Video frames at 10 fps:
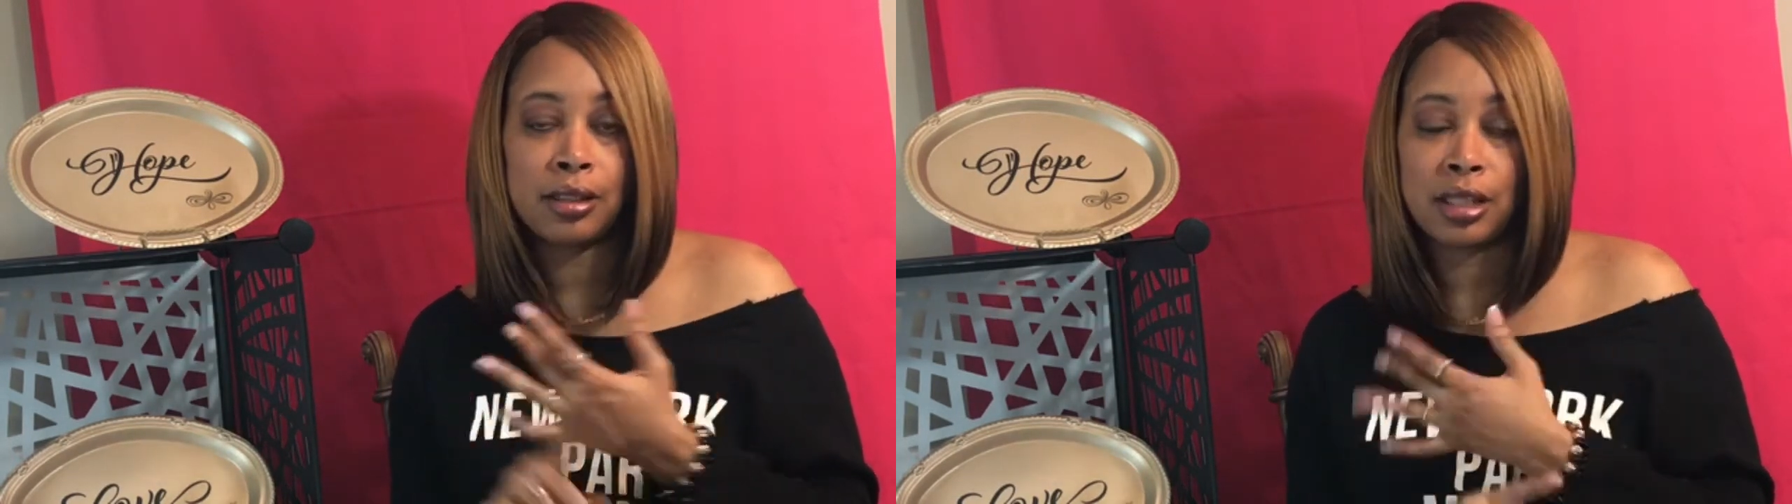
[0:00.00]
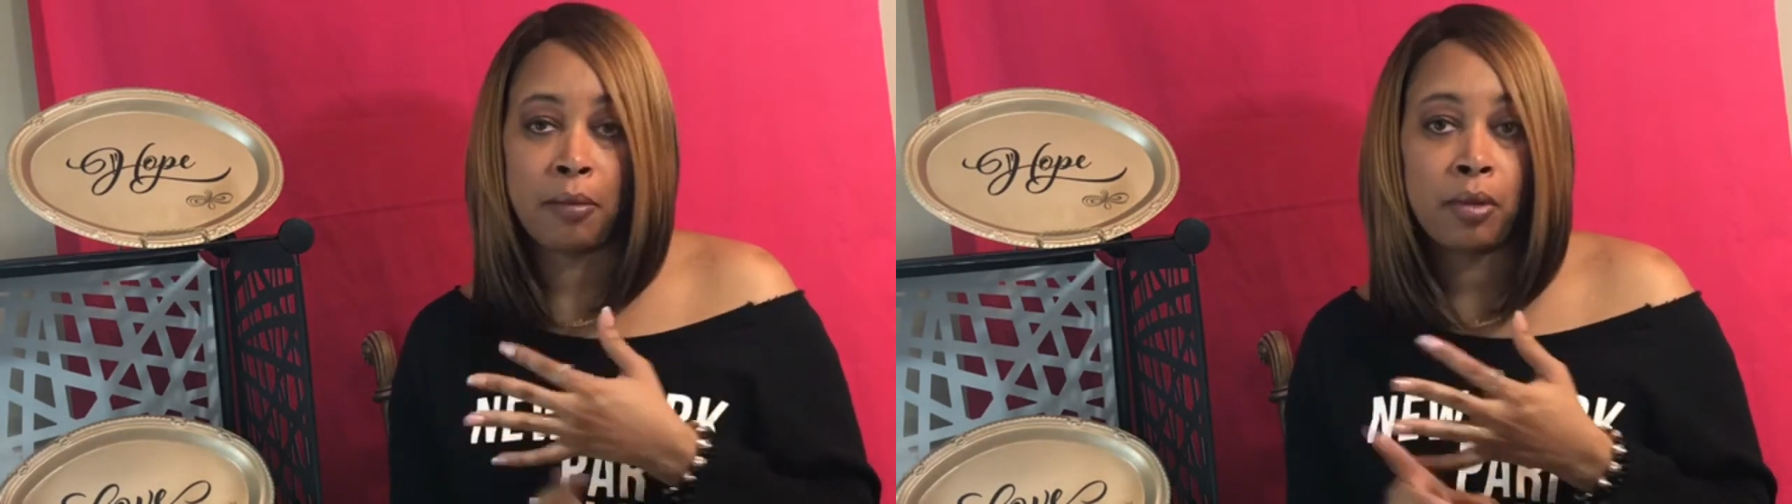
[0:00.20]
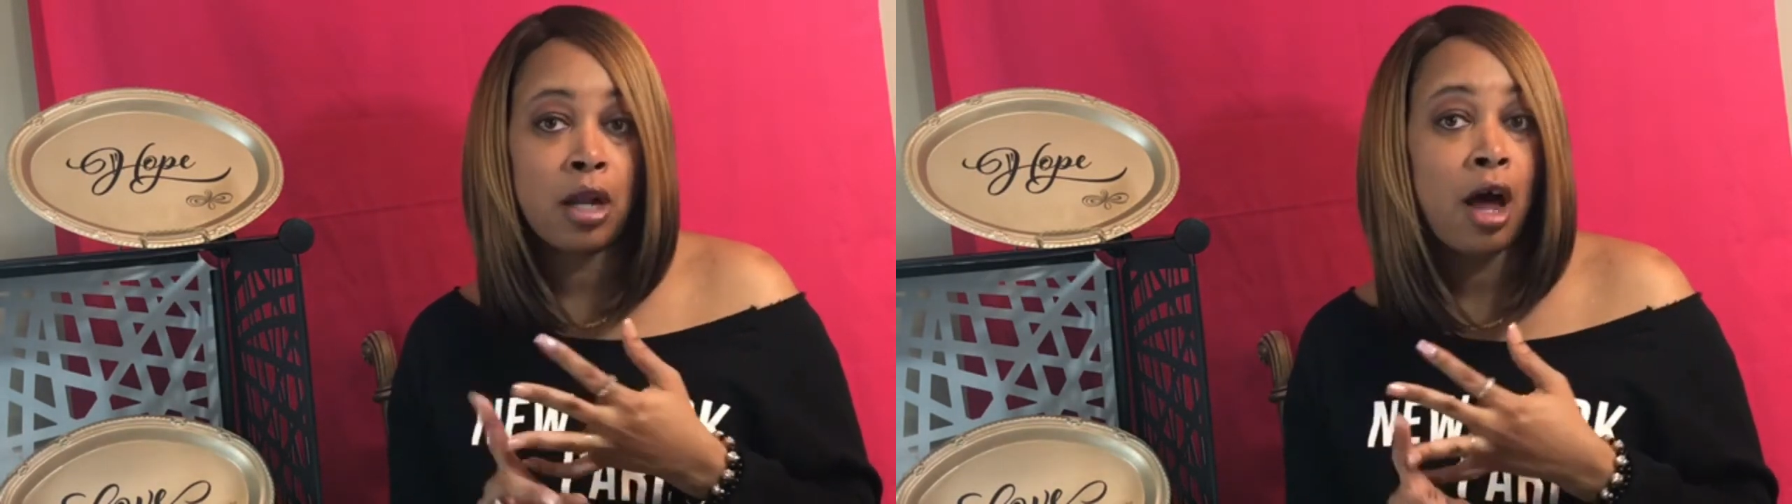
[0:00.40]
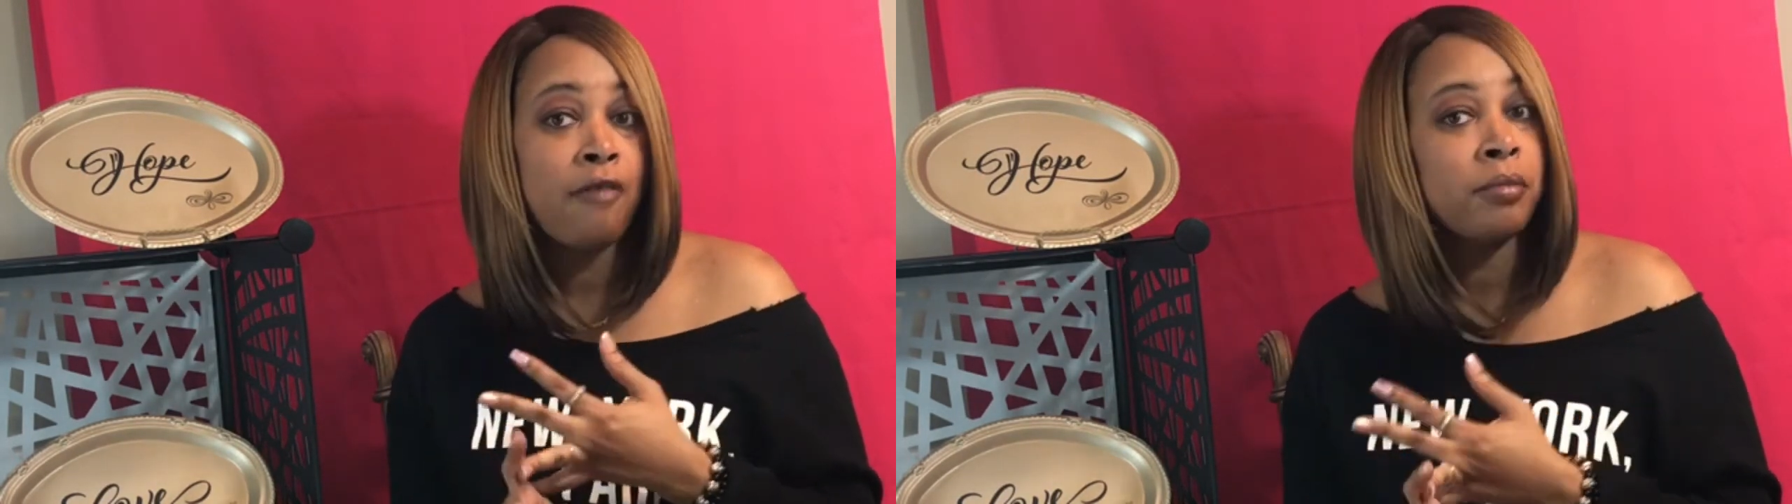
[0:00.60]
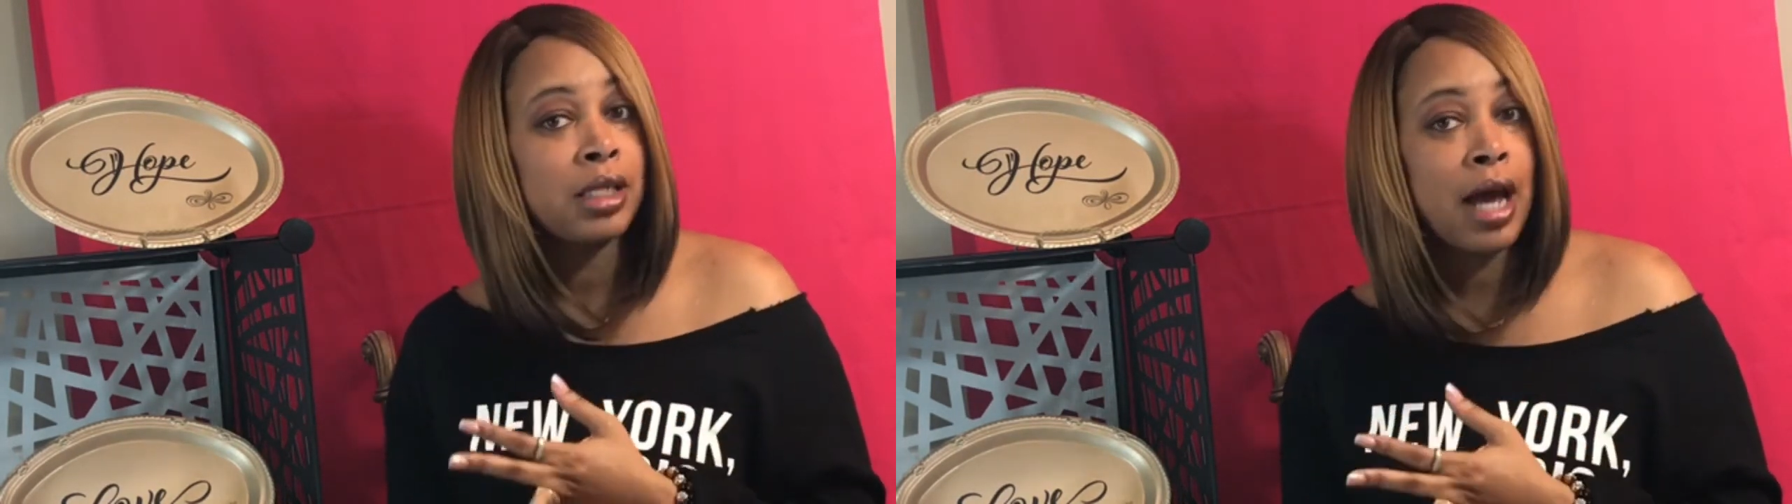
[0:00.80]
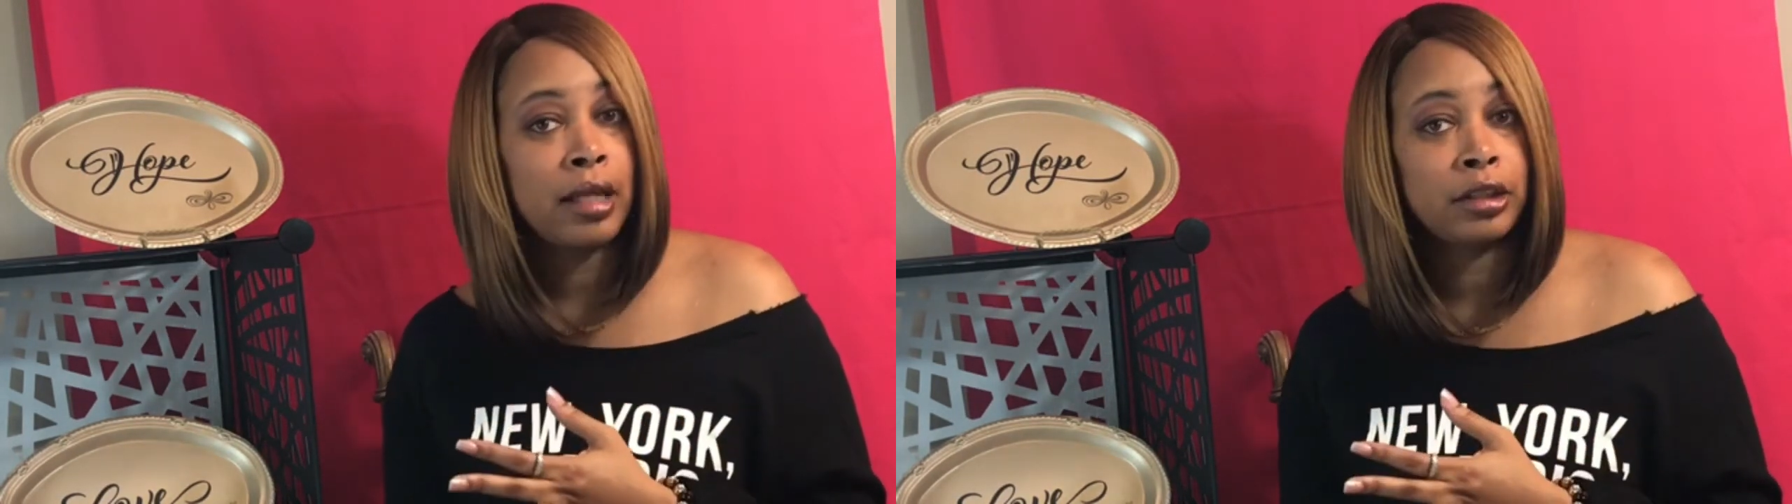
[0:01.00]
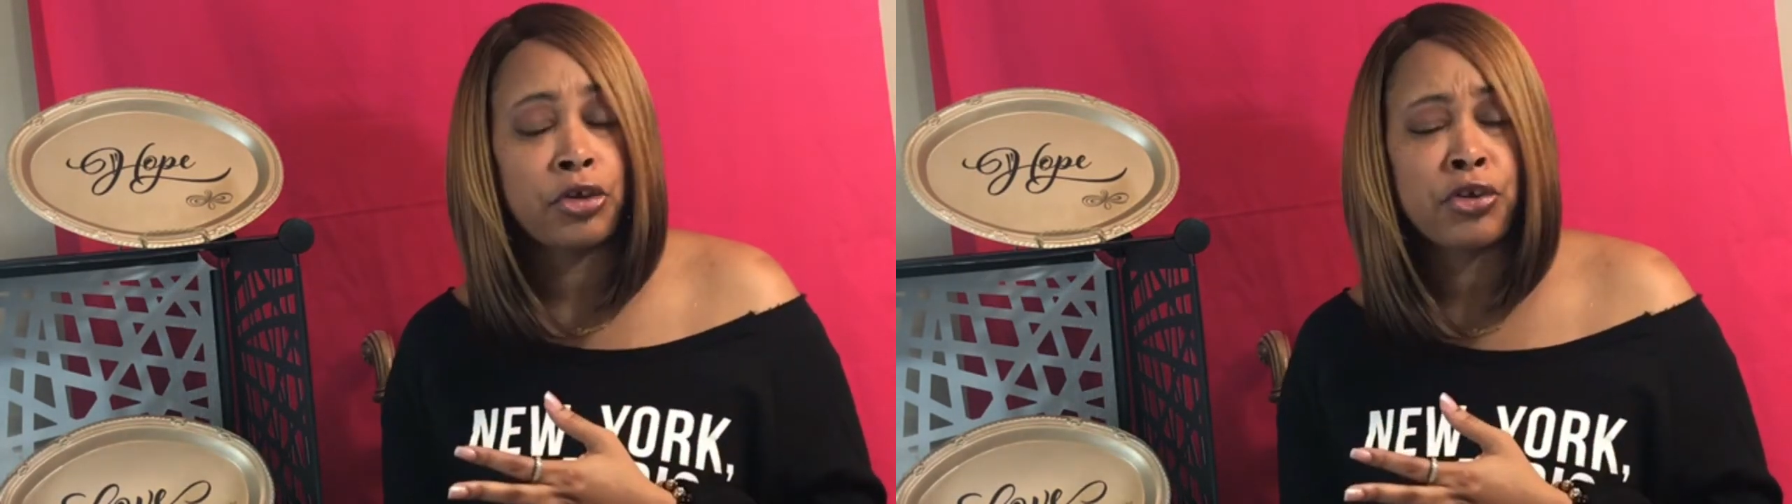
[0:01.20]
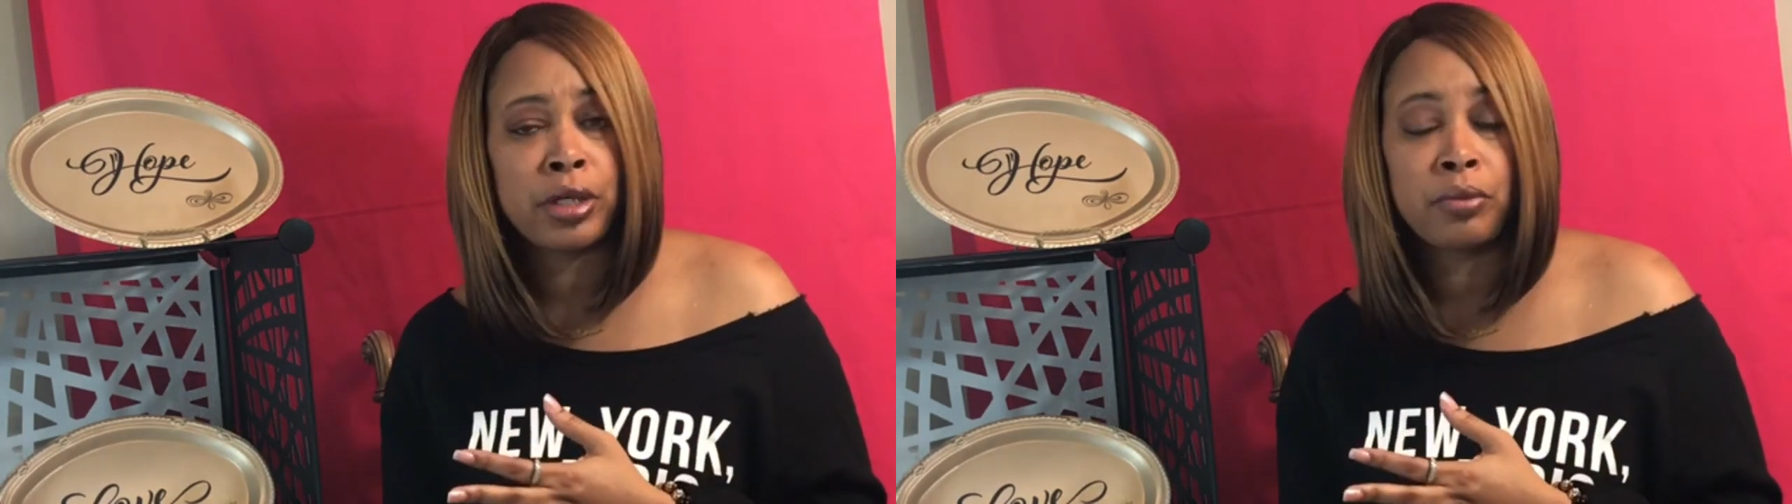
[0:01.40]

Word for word: tablecloth from the Dollar Tree,